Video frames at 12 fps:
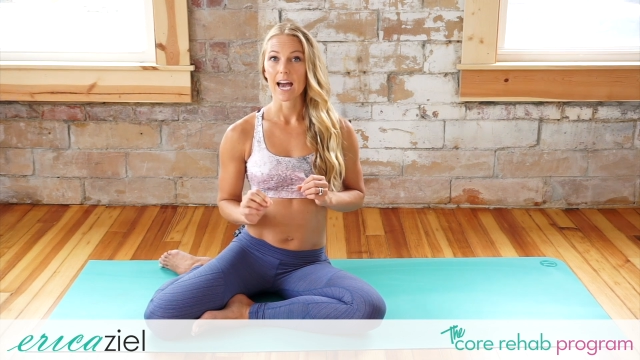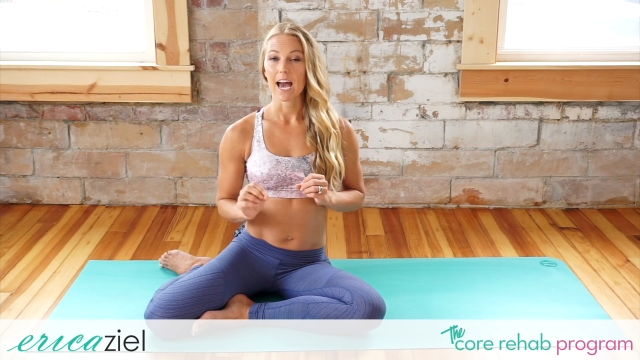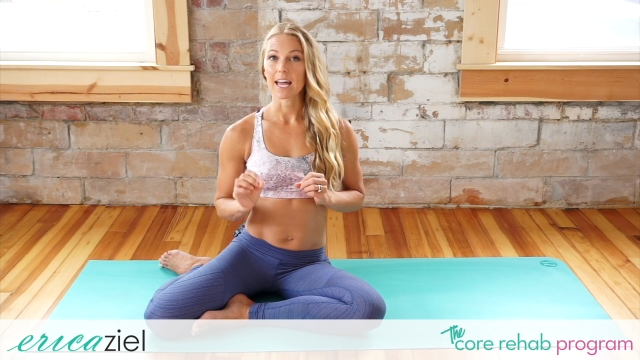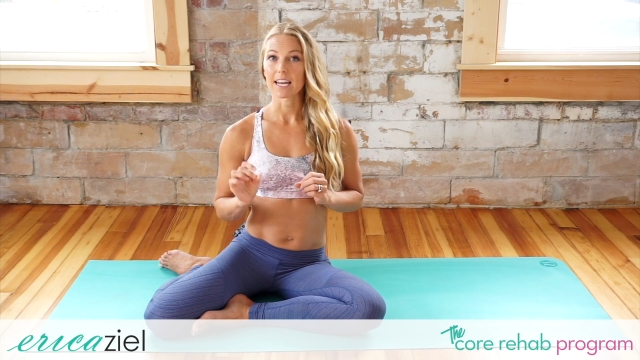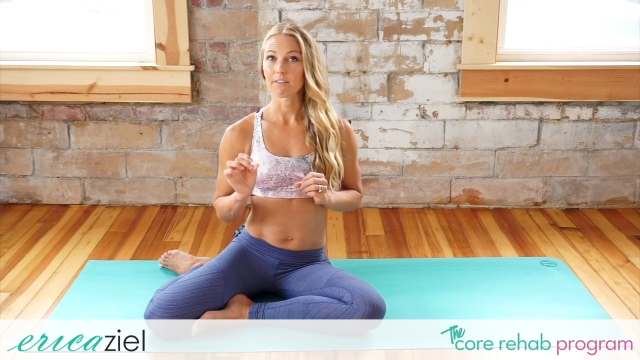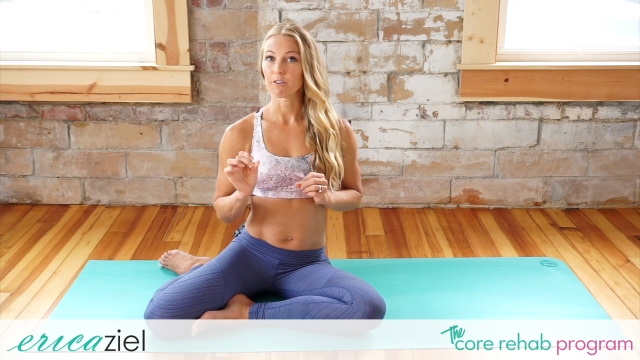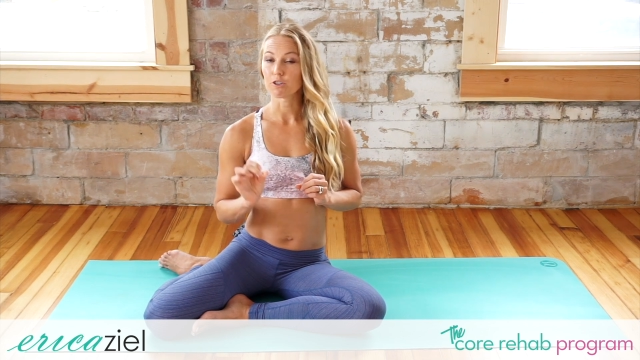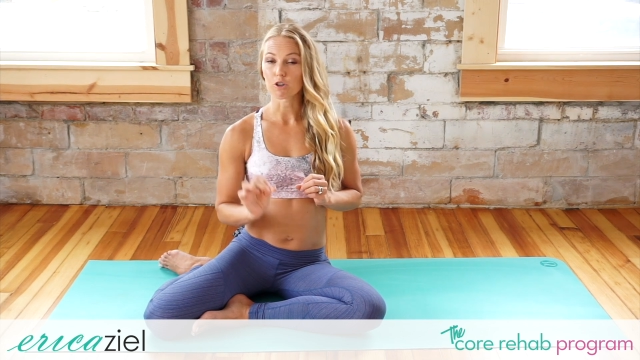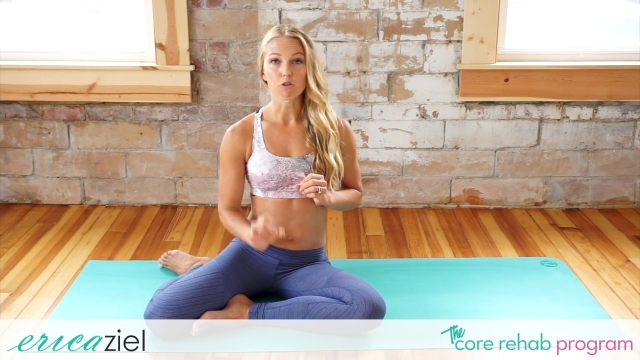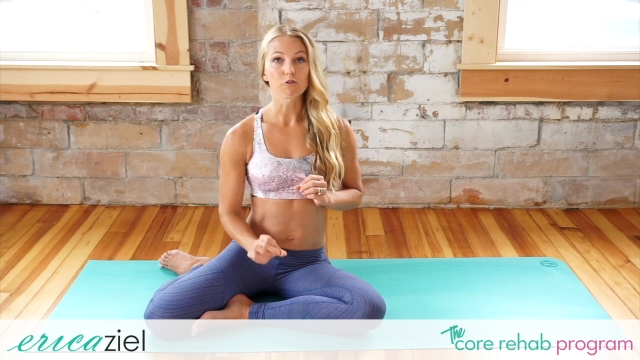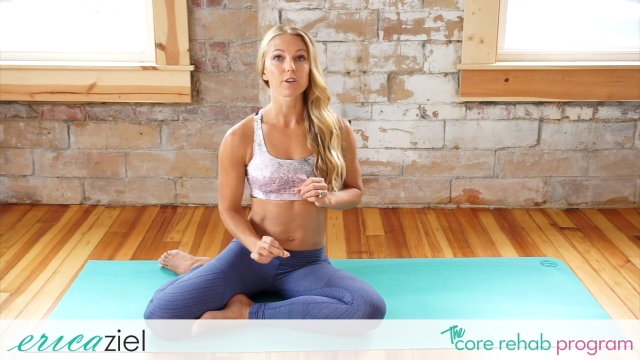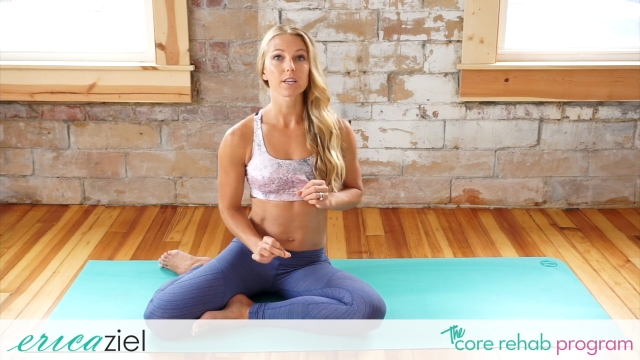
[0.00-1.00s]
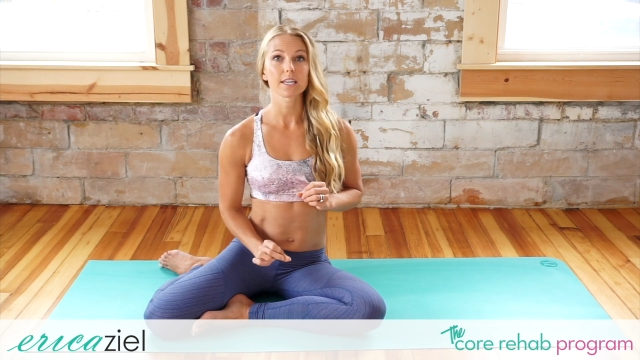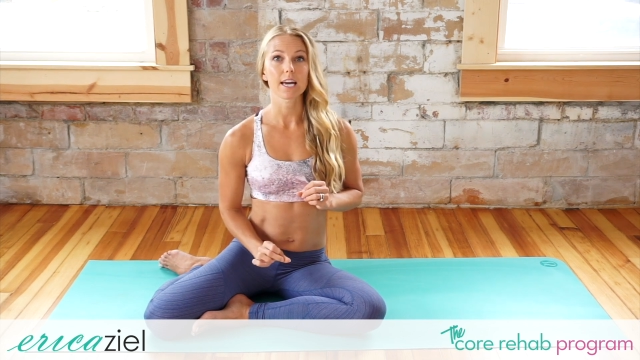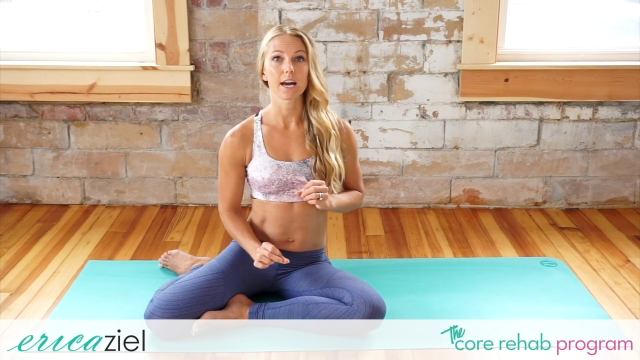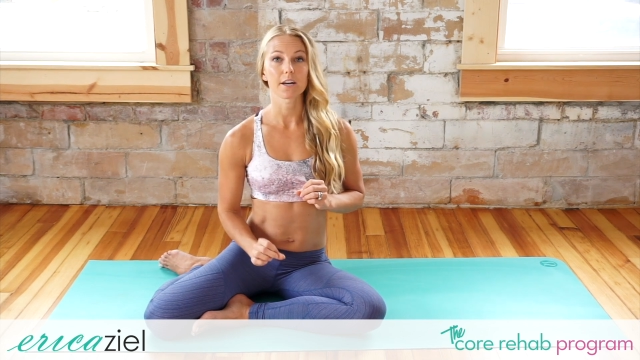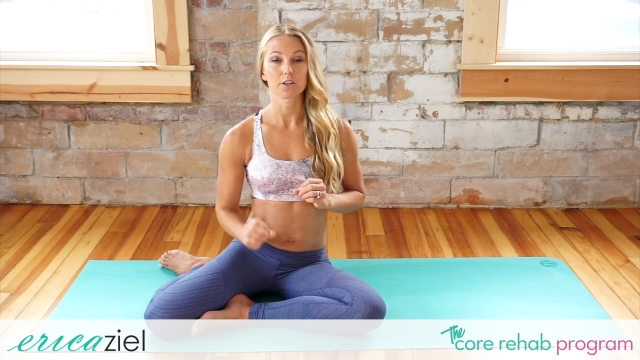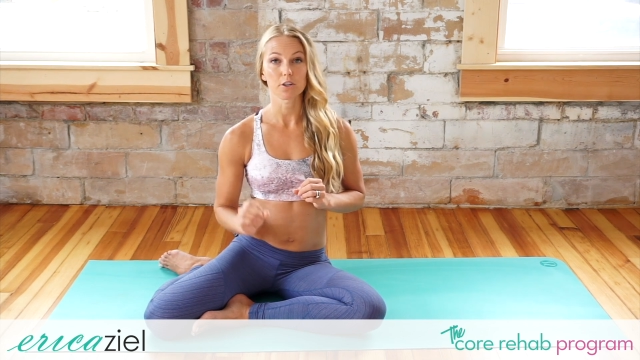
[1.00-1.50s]
And if you don't feel it
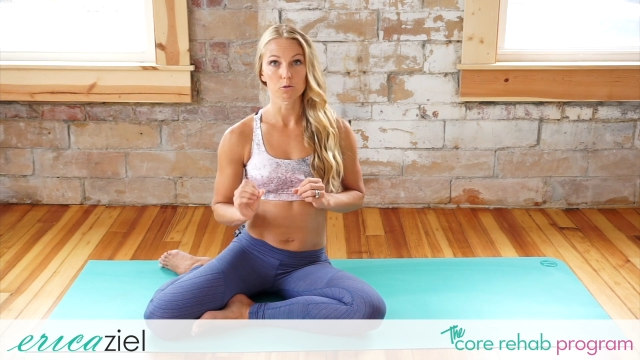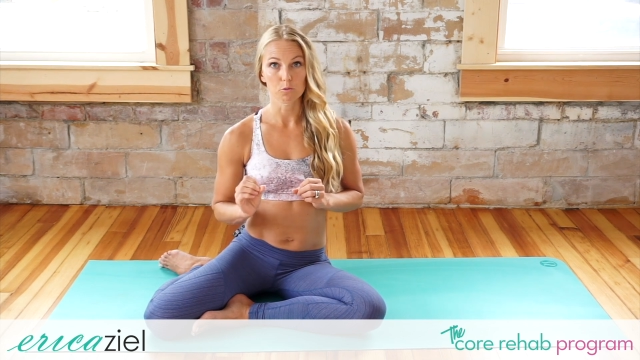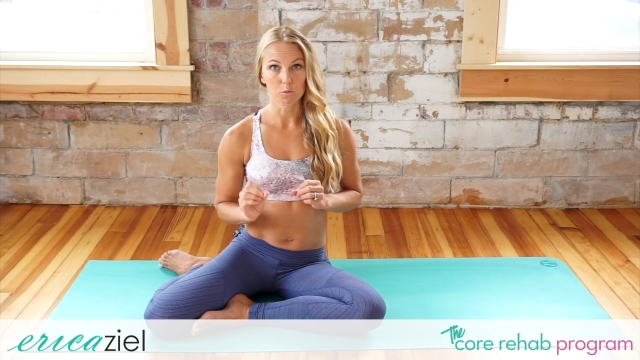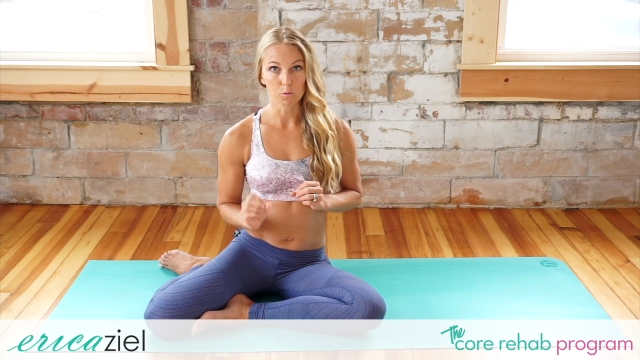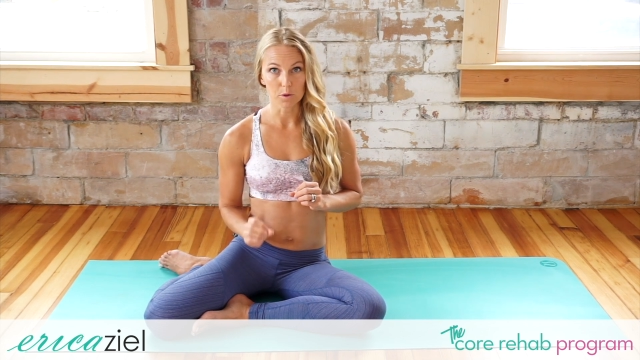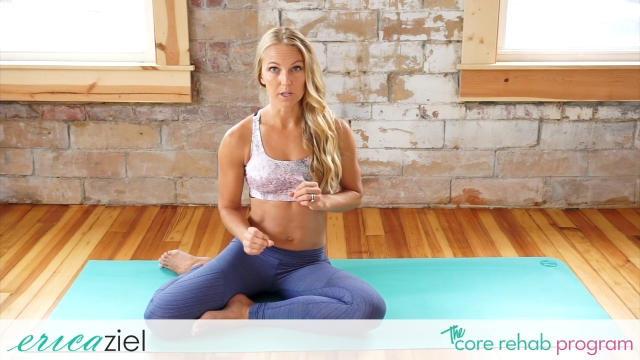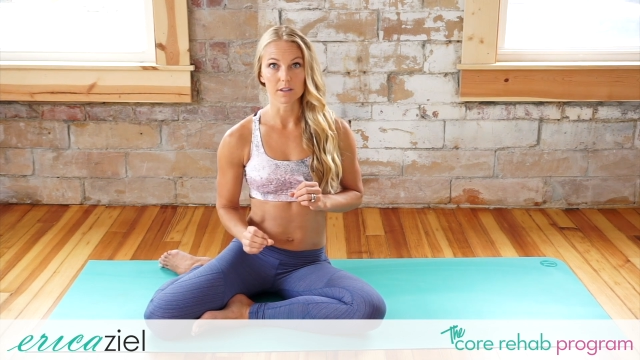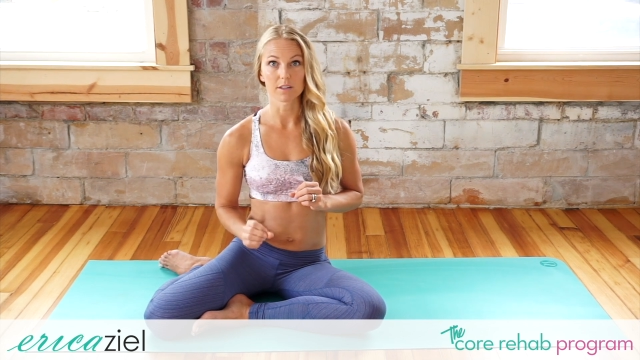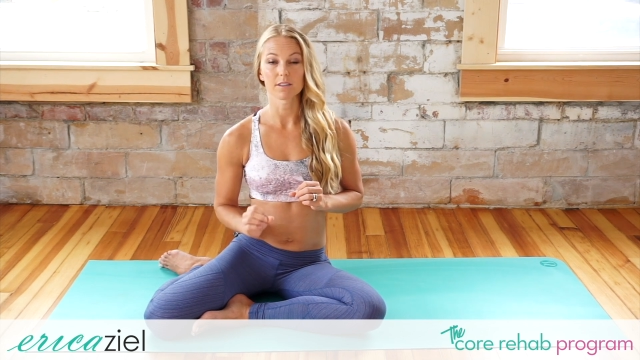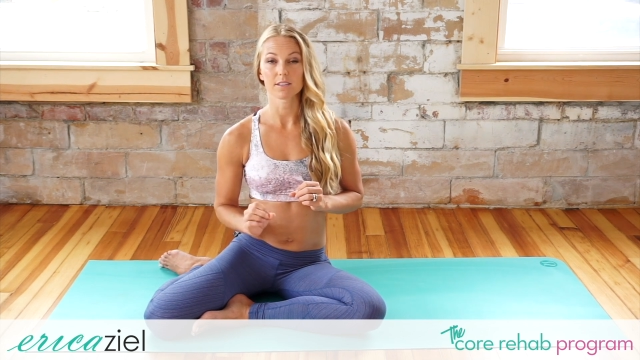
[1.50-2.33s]
yet, you will